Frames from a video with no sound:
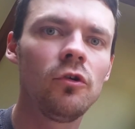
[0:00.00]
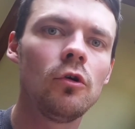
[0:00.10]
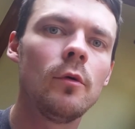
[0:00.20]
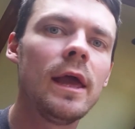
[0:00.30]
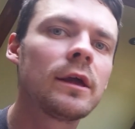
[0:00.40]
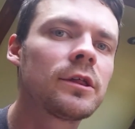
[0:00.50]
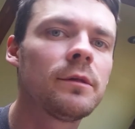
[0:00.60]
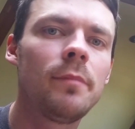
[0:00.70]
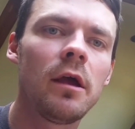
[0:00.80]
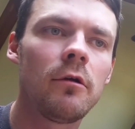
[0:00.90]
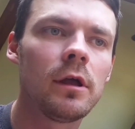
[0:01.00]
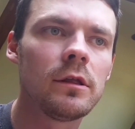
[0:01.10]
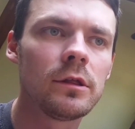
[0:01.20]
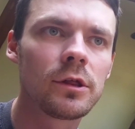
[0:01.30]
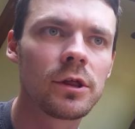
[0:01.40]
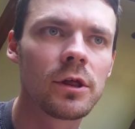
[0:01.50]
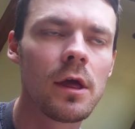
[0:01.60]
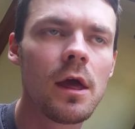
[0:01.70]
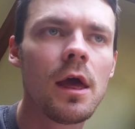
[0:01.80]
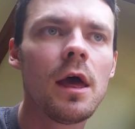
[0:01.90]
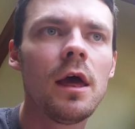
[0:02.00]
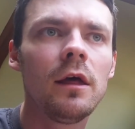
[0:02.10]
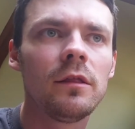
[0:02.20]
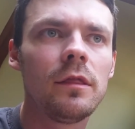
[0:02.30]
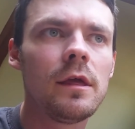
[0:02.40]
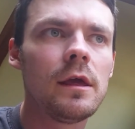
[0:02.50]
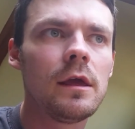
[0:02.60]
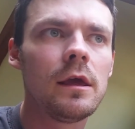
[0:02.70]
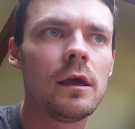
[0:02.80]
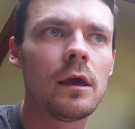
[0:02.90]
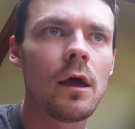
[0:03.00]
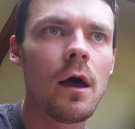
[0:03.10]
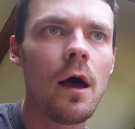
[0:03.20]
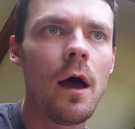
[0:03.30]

to experience the